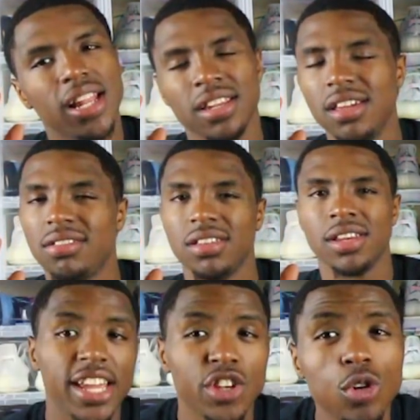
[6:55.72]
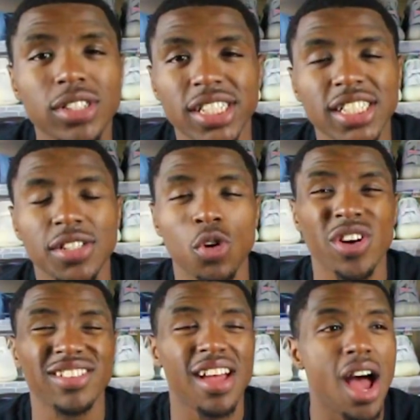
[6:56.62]
Listen, usually it's
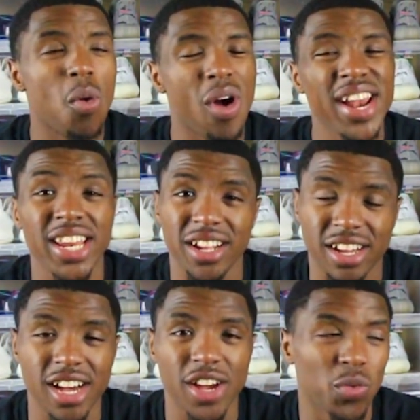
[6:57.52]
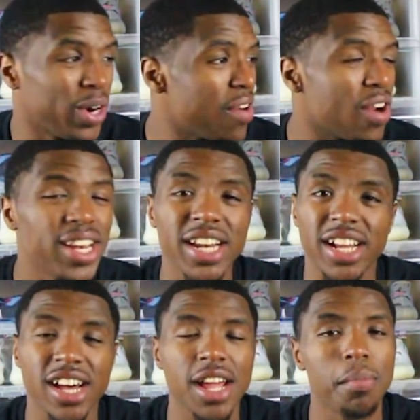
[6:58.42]
during the time where I need a cut. Whenever I need a
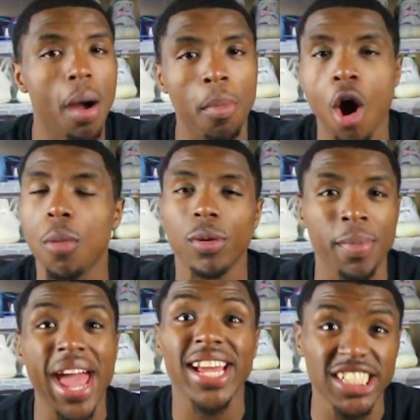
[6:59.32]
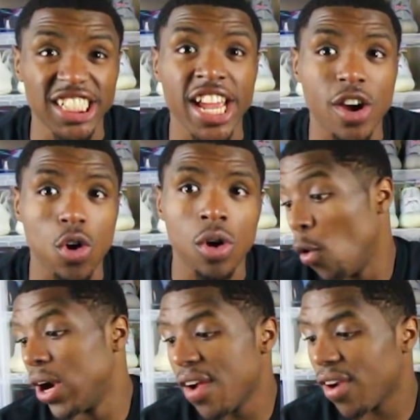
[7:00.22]
cut, my barber back in jail, but
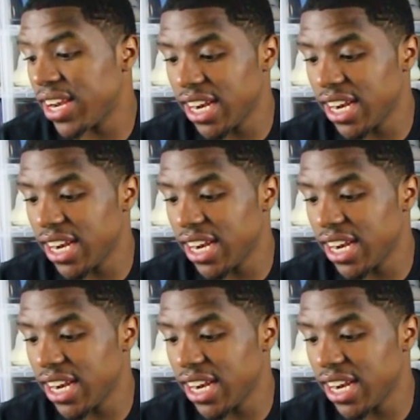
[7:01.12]
whenever I